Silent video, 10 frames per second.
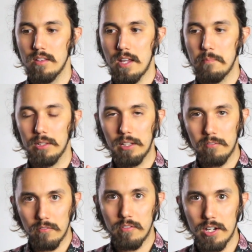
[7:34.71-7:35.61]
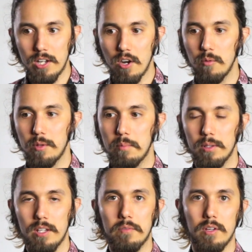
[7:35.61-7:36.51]
They believe in video. They
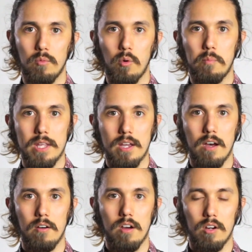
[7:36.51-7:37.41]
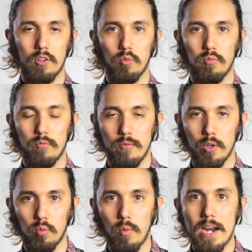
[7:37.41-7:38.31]
believe it will be a
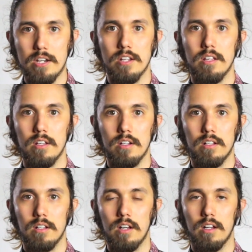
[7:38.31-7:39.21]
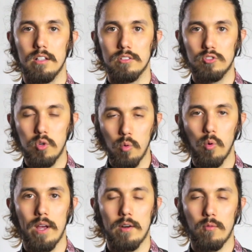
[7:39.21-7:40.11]
great
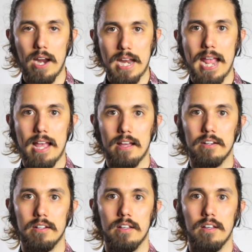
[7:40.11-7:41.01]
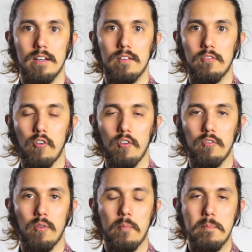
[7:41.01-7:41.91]
tool and right hand
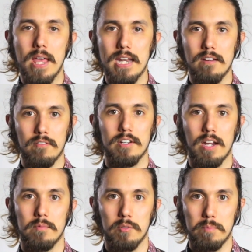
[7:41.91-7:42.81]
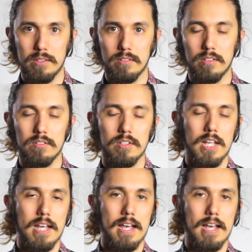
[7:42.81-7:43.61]
for many different types of businesses.